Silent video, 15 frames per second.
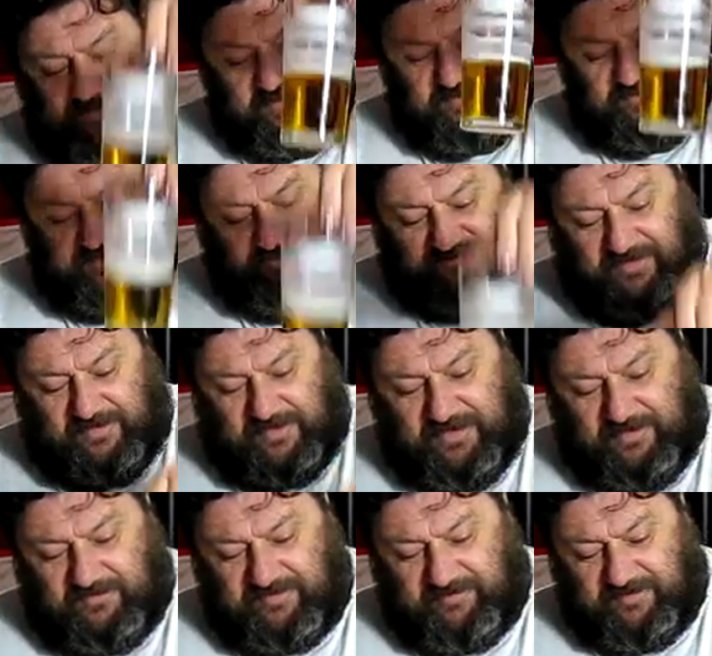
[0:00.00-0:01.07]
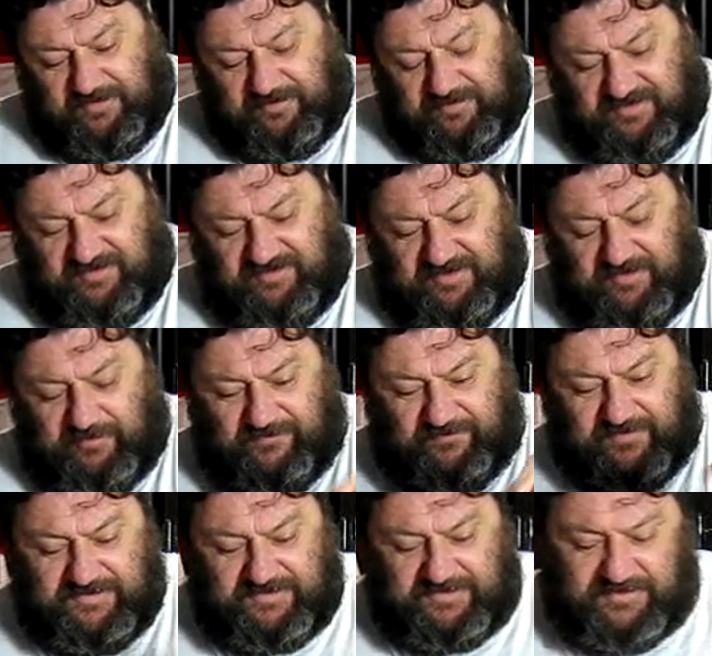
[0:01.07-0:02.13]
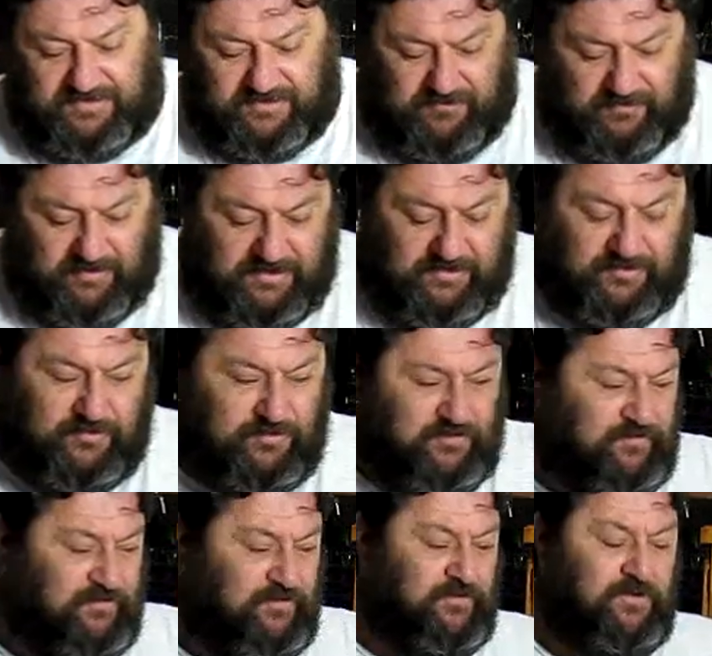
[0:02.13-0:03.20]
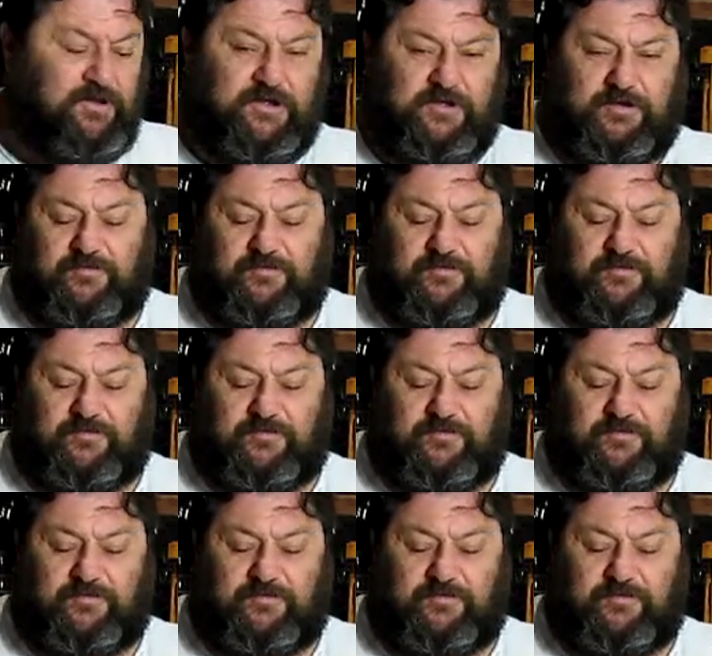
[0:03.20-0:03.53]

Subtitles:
This fella here in the middle is the authentic Great Northern